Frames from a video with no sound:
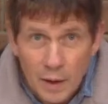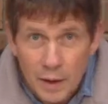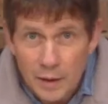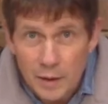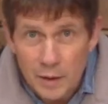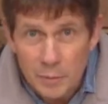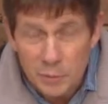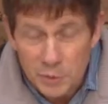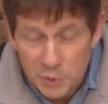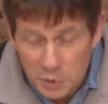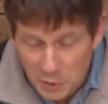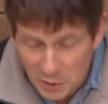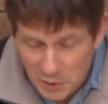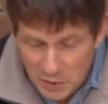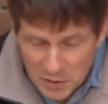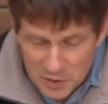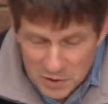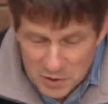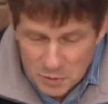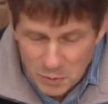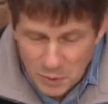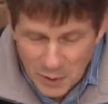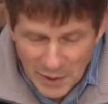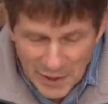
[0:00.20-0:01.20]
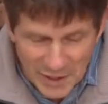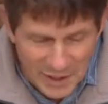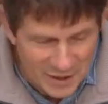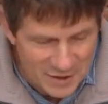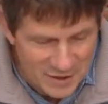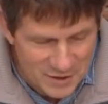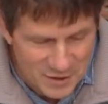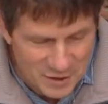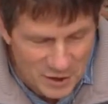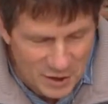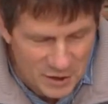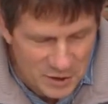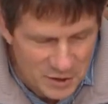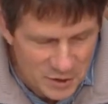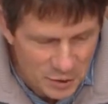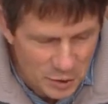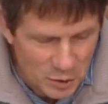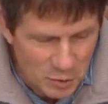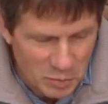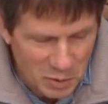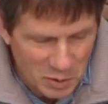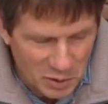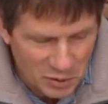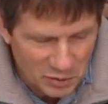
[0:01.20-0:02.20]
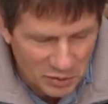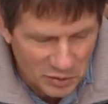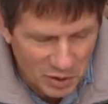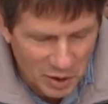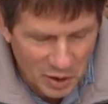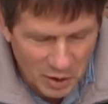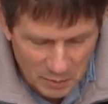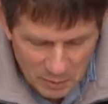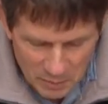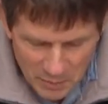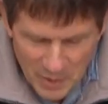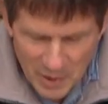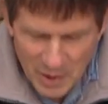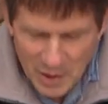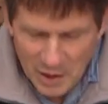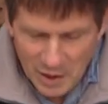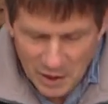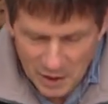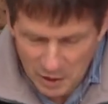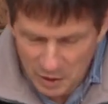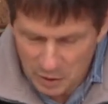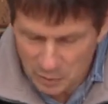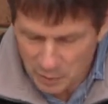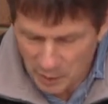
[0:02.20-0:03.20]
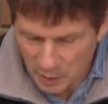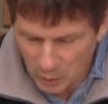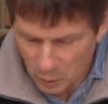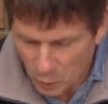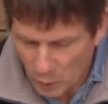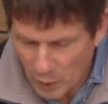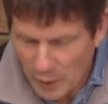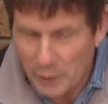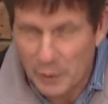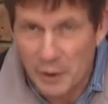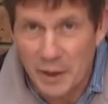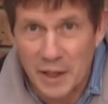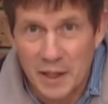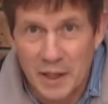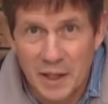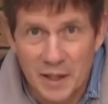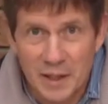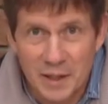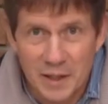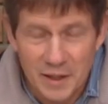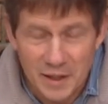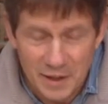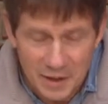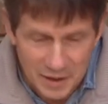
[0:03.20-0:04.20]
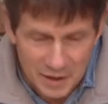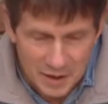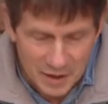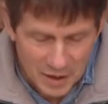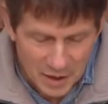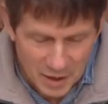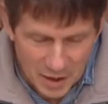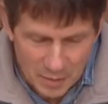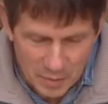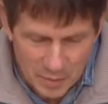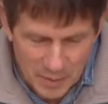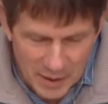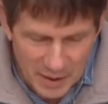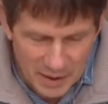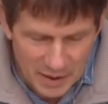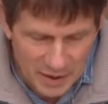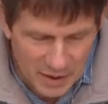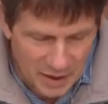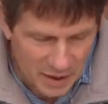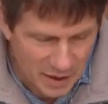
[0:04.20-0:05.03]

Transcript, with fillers: And I'm doing this one outside too because I'm a little bit worried about